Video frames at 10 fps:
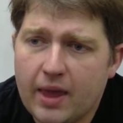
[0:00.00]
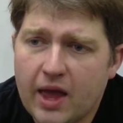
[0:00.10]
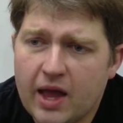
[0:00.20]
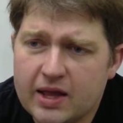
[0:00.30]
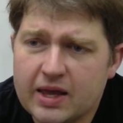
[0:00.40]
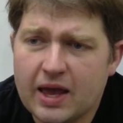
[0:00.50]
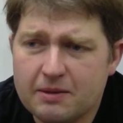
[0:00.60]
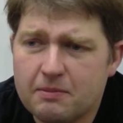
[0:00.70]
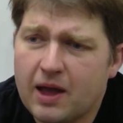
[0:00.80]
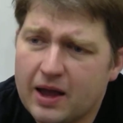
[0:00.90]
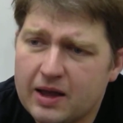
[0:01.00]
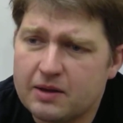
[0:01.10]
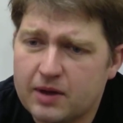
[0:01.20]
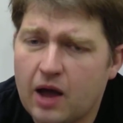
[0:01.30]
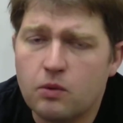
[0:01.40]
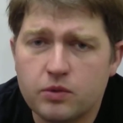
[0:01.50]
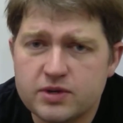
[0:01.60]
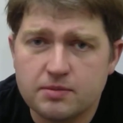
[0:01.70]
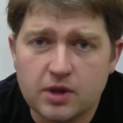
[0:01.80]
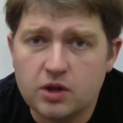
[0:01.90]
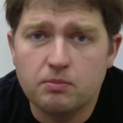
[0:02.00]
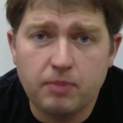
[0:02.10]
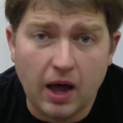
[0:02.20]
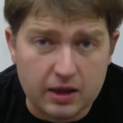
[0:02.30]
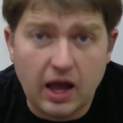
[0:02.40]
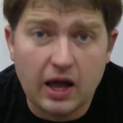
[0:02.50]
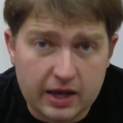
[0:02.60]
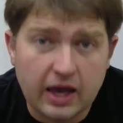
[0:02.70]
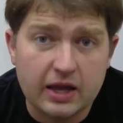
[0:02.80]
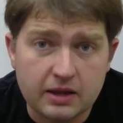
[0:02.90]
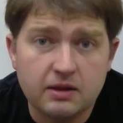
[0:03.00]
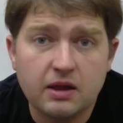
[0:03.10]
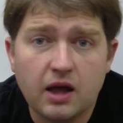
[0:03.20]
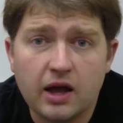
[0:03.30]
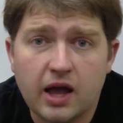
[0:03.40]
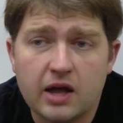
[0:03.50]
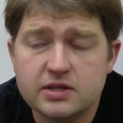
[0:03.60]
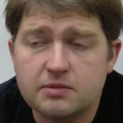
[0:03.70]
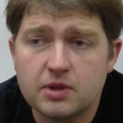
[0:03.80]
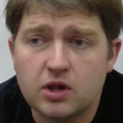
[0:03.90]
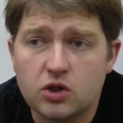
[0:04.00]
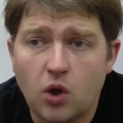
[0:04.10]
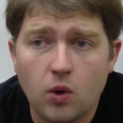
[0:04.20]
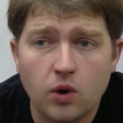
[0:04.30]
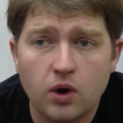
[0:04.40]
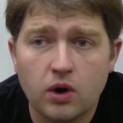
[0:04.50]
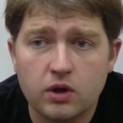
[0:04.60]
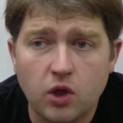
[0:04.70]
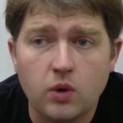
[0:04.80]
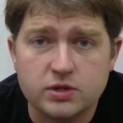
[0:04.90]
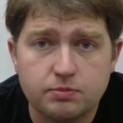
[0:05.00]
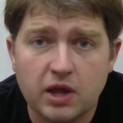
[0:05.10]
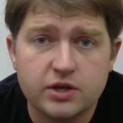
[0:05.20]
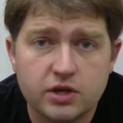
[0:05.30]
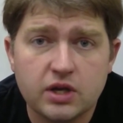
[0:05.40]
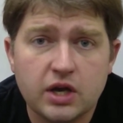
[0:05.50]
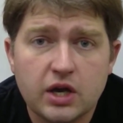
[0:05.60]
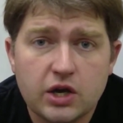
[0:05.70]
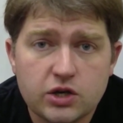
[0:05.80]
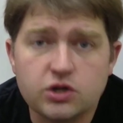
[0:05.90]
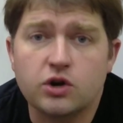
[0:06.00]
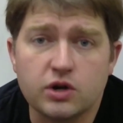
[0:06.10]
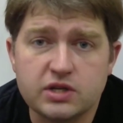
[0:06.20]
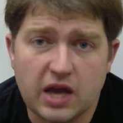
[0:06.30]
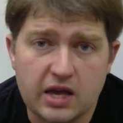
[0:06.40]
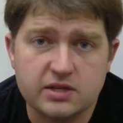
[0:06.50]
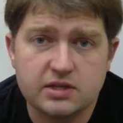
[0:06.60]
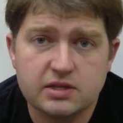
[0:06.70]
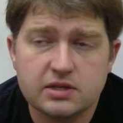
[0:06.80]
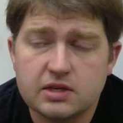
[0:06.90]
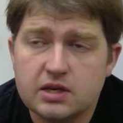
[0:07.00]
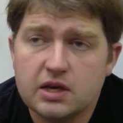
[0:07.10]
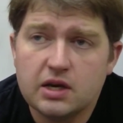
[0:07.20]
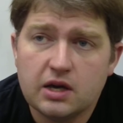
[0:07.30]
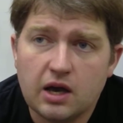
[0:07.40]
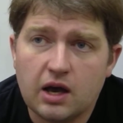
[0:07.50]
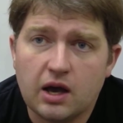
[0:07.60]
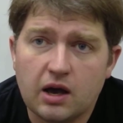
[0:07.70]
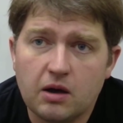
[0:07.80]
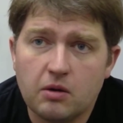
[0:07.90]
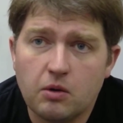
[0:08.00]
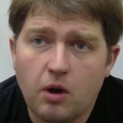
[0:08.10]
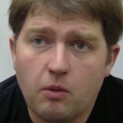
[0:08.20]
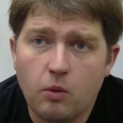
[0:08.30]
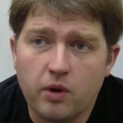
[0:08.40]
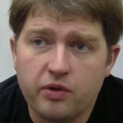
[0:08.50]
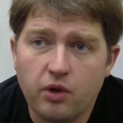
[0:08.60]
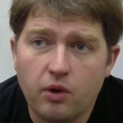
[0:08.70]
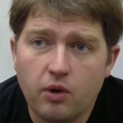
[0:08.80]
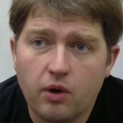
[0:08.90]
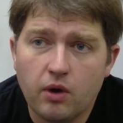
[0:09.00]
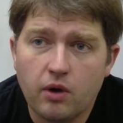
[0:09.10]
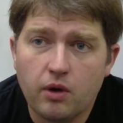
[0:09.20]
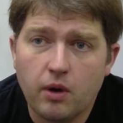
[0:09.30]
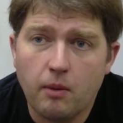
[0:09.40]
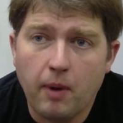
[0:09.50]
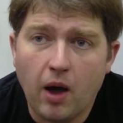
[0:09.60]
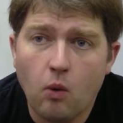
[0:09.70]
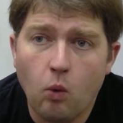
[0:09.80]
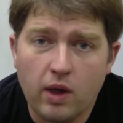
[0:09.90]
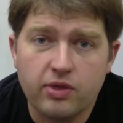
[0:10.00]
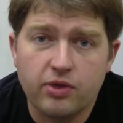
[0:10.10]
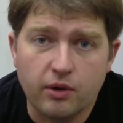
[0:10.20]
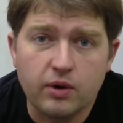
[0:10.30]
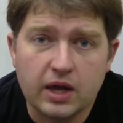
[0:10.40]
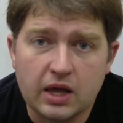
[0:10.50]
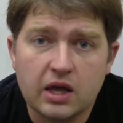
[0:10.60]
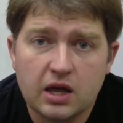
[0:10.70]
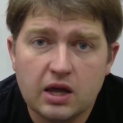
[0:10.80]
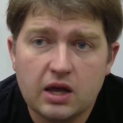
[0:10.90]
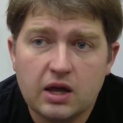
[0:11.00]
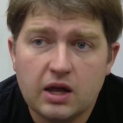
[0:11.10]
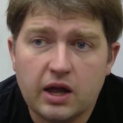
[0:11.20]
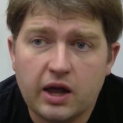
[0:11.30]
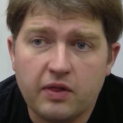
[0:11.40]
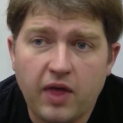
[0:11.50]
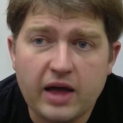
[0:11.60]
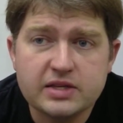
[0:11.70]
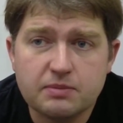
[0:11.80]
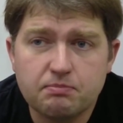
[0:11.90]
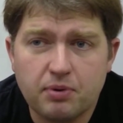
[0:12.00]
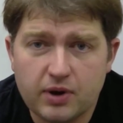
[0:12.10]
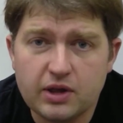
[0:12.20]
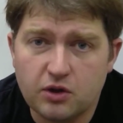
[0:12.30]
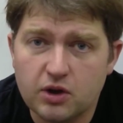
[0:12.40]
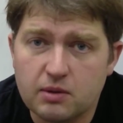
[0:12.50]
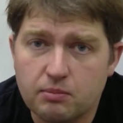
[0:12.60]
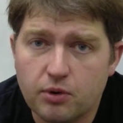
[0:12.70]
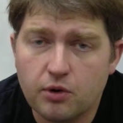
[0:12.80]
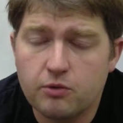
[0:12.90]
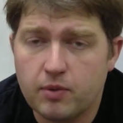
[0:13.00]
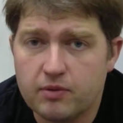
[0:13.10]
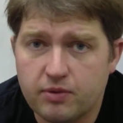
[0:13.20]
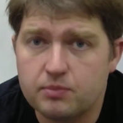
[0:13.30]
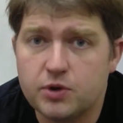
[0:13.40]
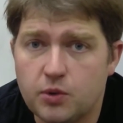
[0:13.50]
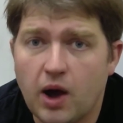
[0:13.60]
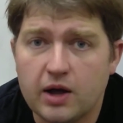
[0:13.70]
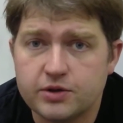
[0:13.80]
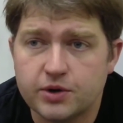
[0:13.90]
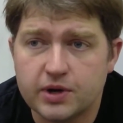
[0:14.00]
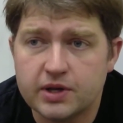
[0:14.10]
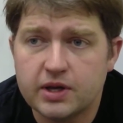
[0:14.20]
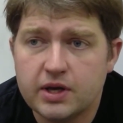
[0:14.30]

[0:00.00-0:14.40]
And again, I got some of the, but again, I got some of the lowest blood sugar tests with about 130, and that's a pretty good improvement from 200.